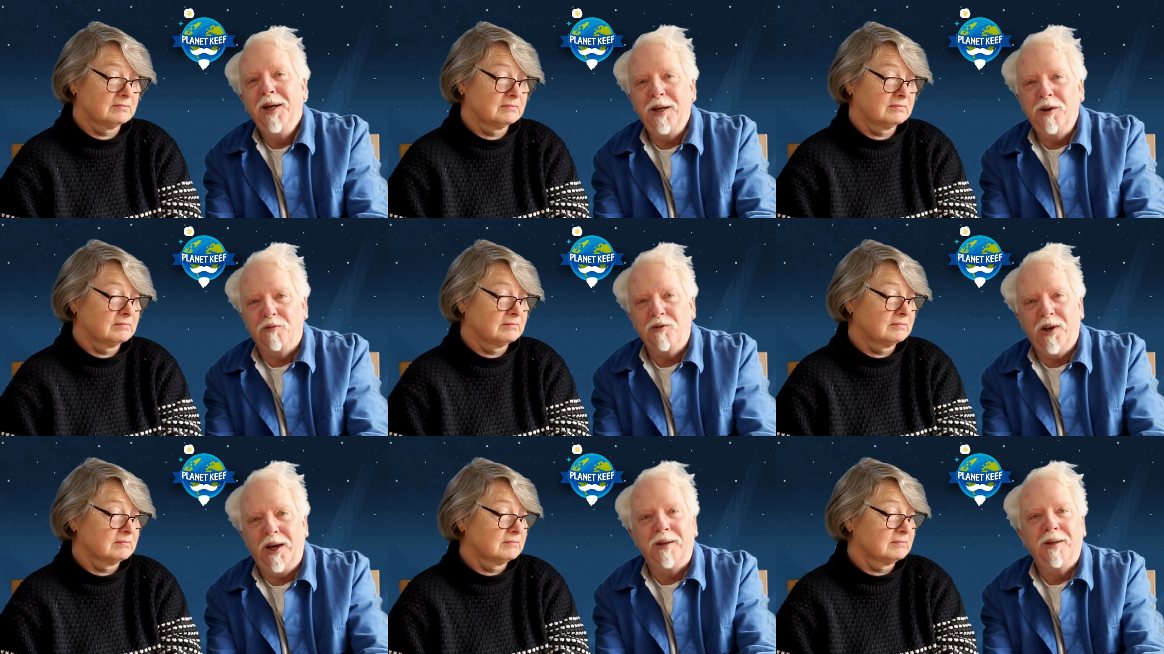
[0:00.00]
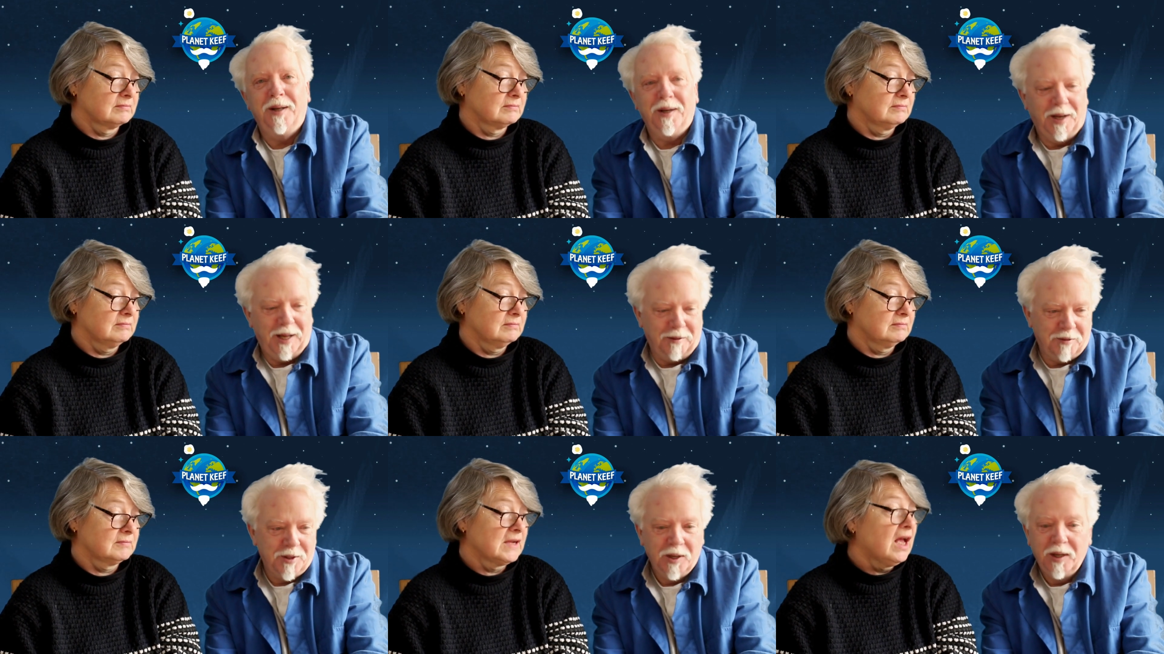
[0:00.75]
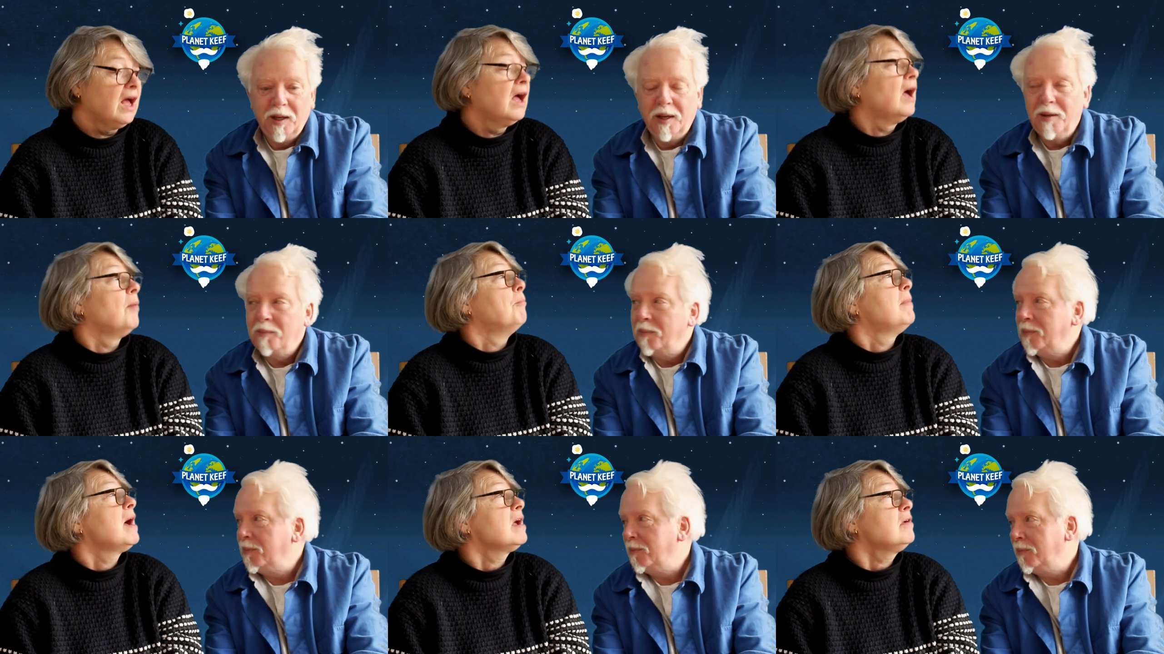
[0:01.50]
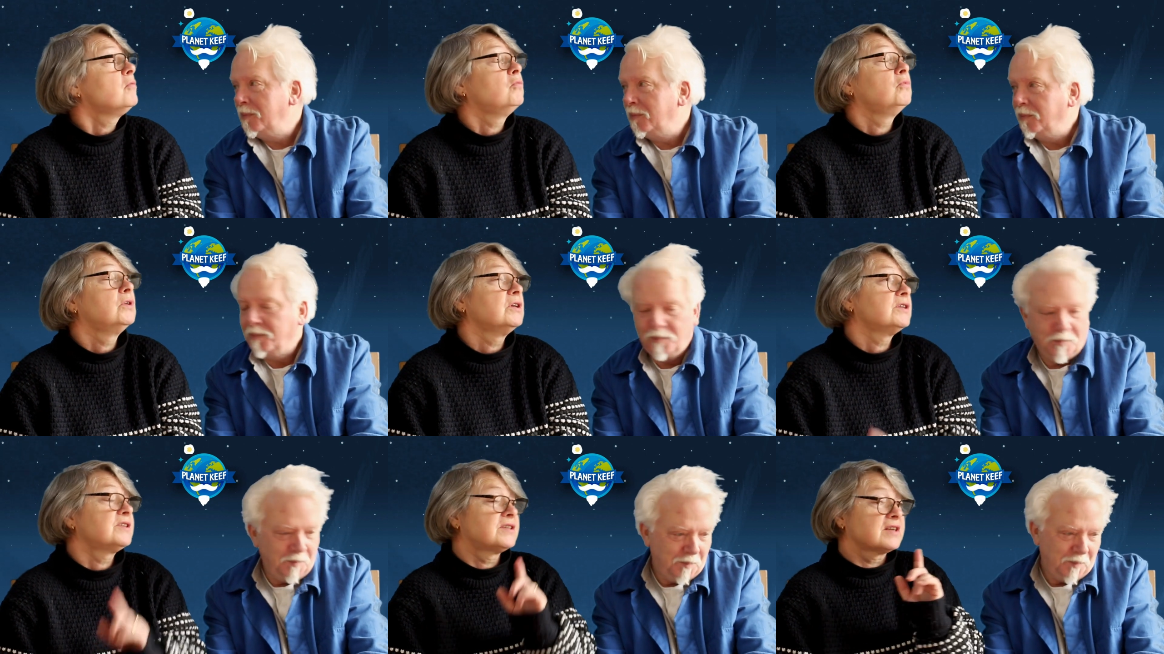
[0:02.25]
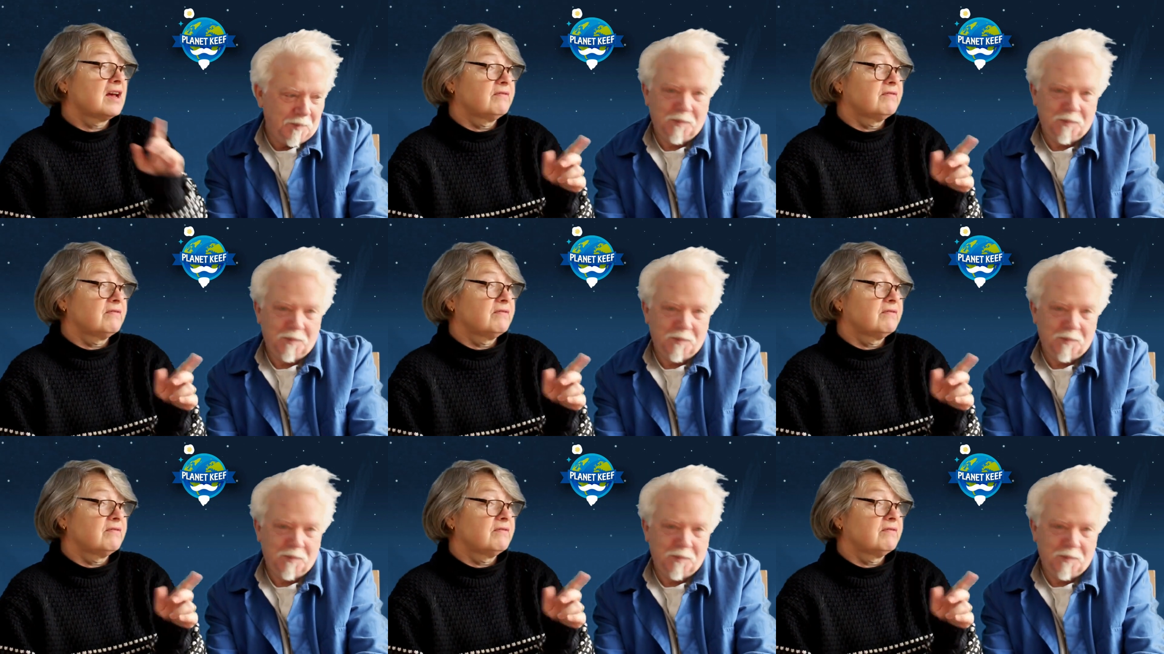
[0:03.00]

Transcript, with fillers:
Speaker 1: enough said, and left. My worst